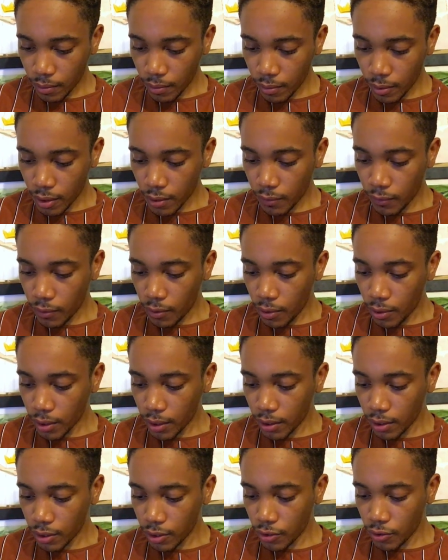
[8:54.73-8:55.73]
Was
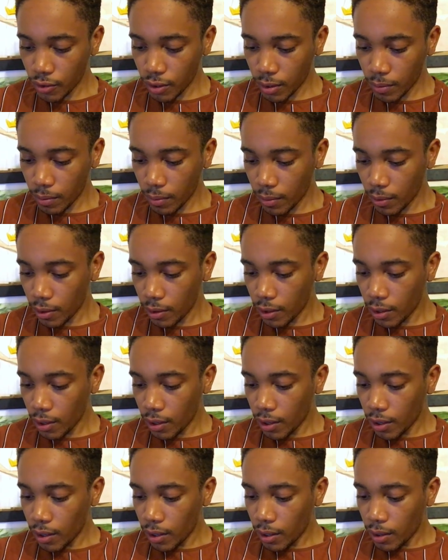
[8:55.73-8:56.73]
fording the stream,
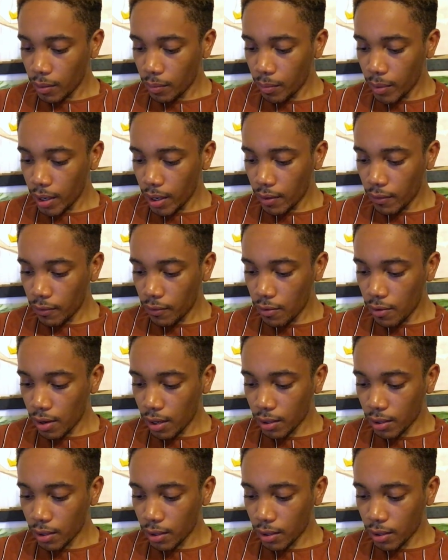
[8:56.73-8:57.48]
barefoot